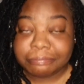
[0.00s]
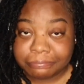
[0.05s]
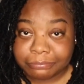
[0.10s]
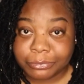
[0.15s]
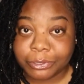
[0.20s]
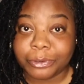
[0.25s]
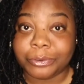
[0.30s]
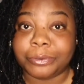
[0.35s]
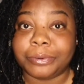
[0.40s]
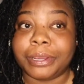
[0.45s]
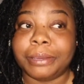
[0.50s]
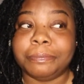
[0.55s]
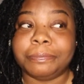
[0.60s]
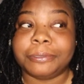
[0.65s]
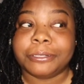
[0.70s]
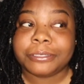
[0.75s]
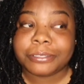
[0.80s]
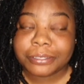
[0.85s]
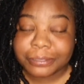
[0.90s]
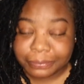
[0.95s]
local
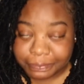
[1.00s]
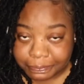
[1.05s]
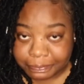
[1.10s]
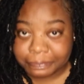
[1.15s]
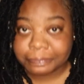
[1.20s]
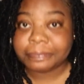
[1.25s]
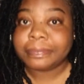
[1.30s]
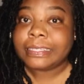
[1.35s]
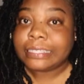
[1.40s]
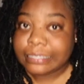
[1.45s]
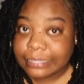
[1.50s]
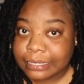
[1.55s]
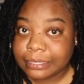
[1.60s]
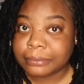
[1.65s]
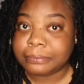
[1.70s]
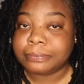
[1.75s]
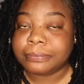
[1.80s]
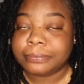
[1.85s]
rappers. Yeah.